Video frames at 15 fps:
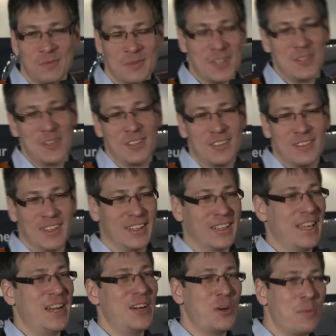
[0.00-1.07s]
does not
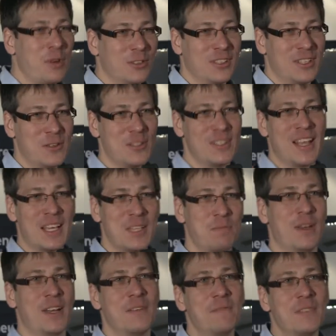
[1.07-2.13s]
care about those tax
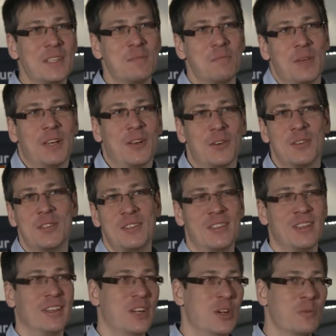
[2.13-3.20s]
benefits because
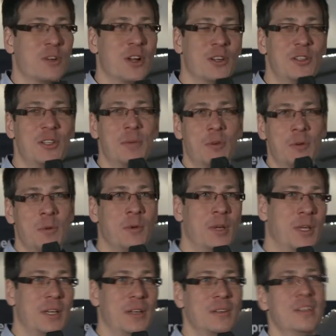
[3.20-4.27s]
home country
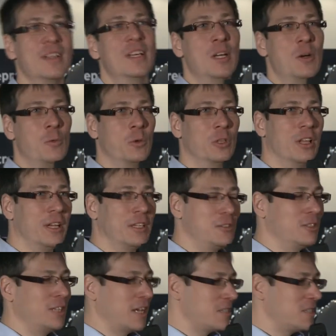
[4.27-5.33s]
probably would like
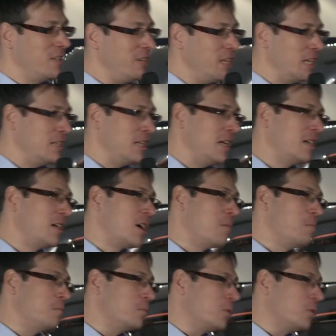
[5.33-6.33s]
to tax dividend income.